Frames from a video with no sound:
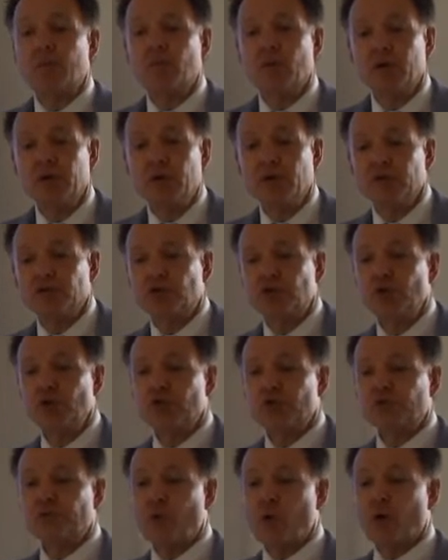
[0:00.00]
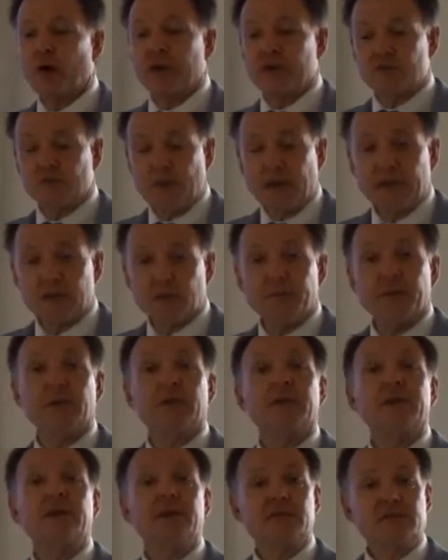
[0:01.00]
is used for
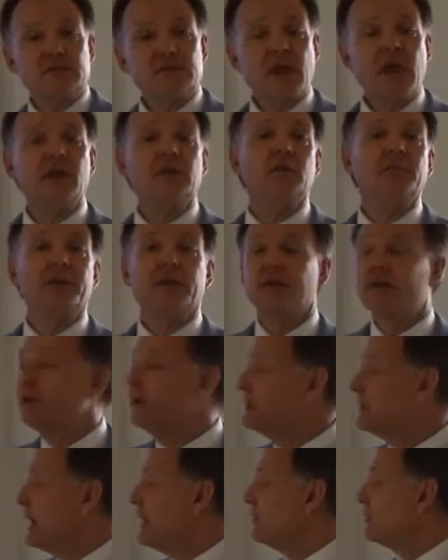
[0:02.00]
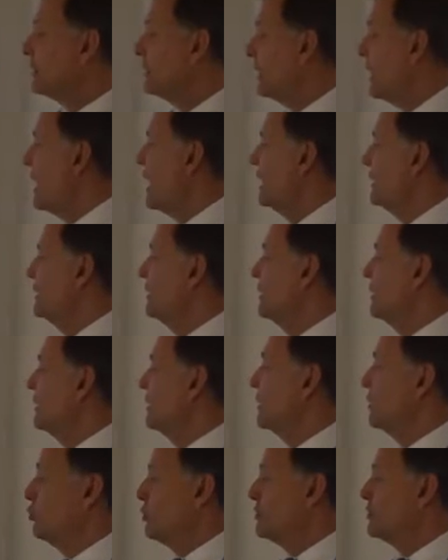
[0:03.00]
expandability and scalability down the line
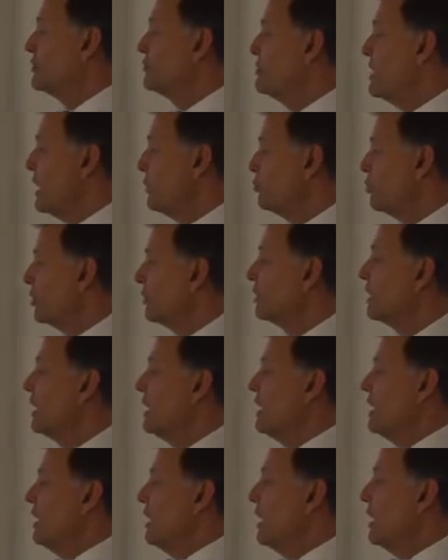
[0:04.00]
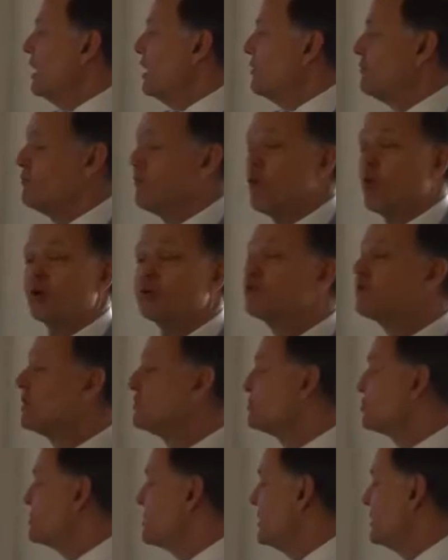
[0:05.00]
with your network for
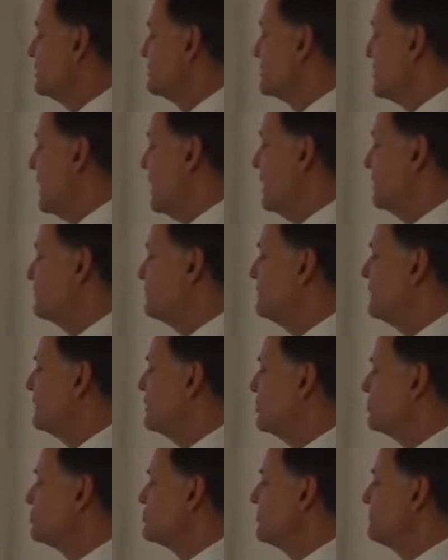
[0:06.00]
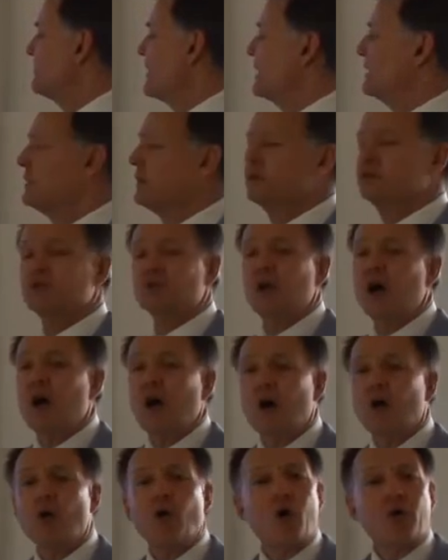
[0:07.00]
such things as video surveillance
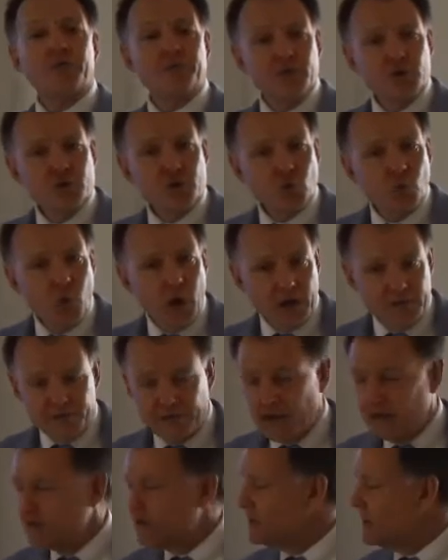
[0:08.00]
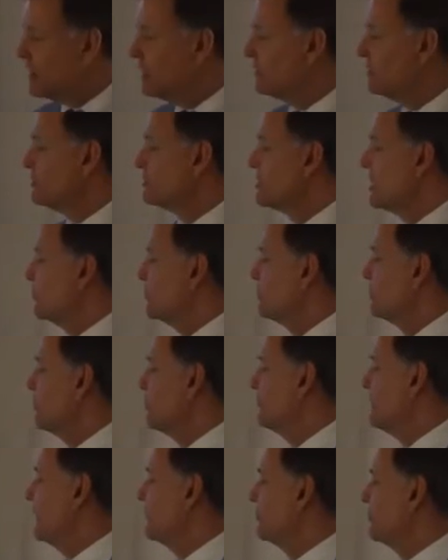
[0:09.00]
or future Wi-Fi standards that will
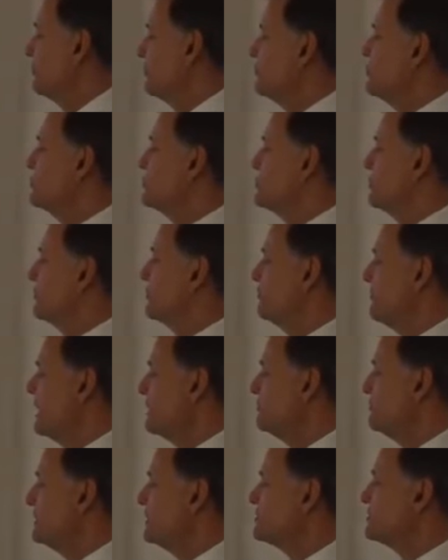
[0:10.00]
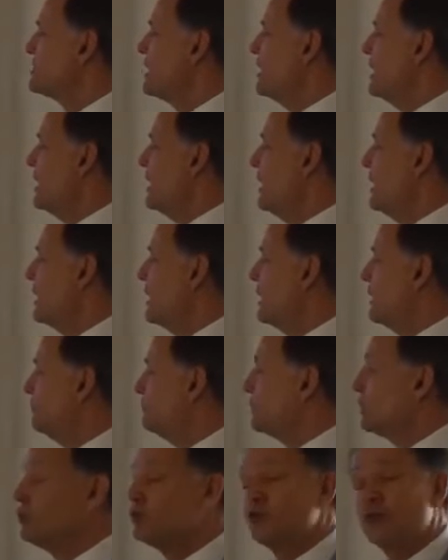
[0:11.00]
come out through future amendments,
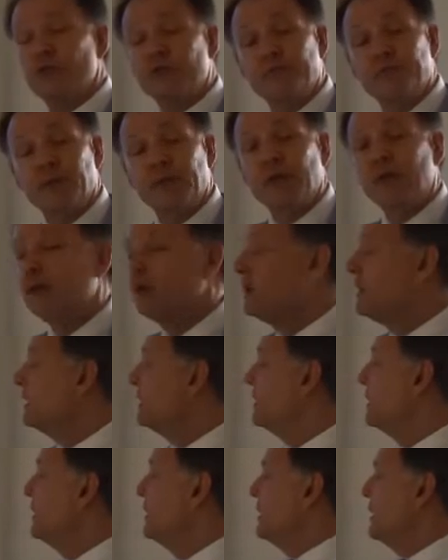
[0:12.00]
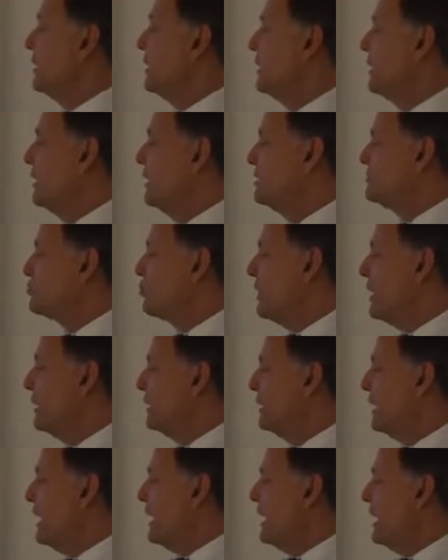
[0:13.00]
Bluetooth beaconing, as
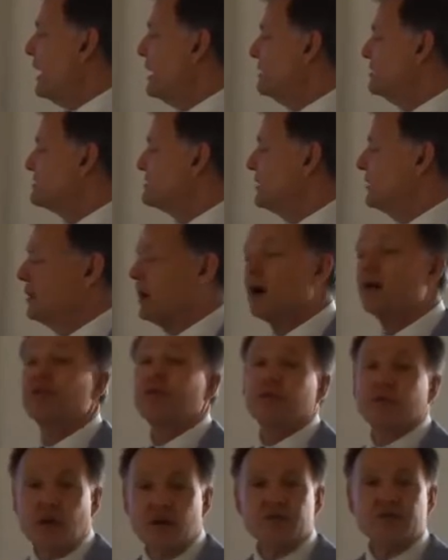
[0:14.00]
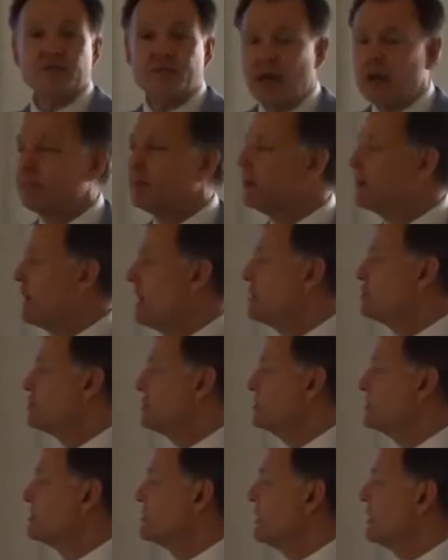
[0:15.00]
well as other custom
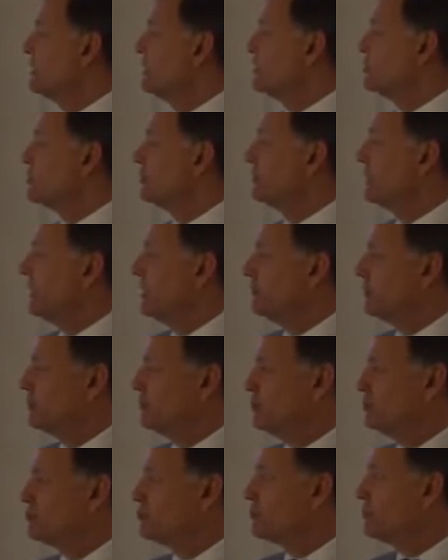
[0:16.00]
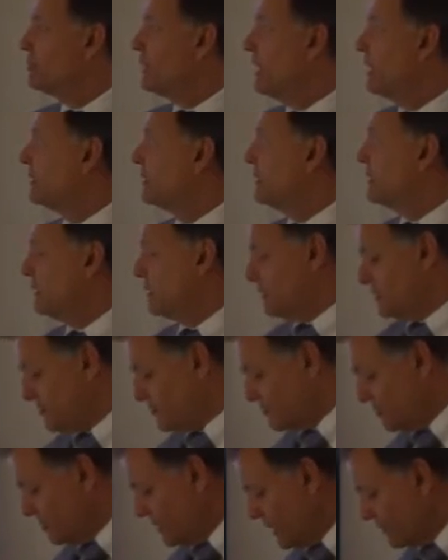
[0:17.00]
applications that you'll be able to use through
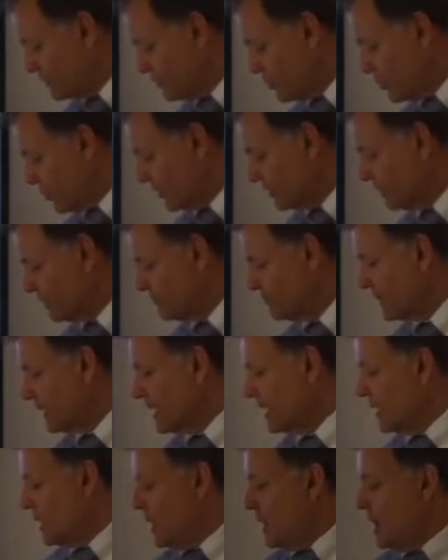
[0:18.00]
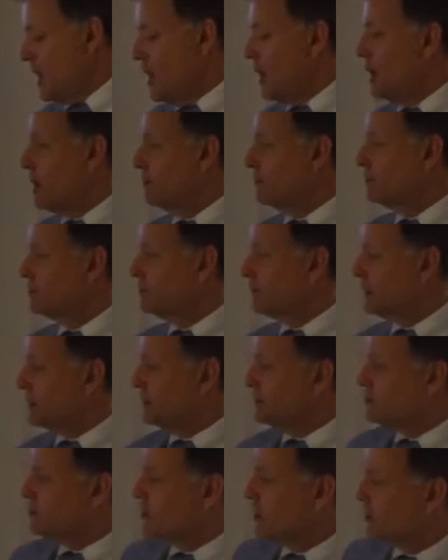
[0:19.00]
that port. But
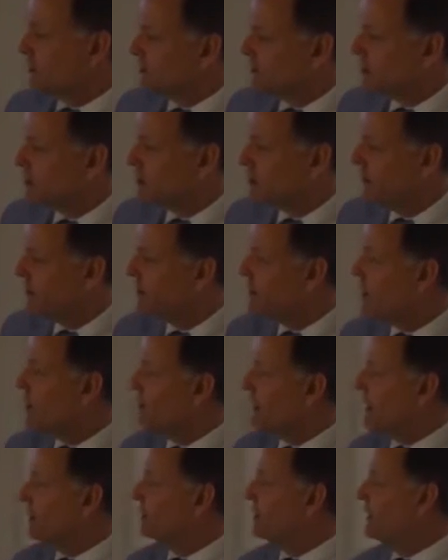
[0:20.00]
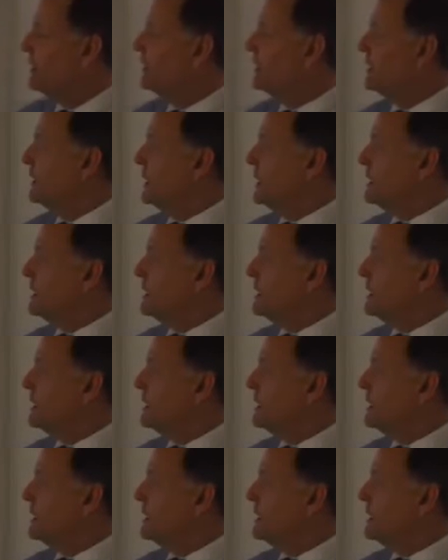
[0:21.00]
let's talk a little bit about the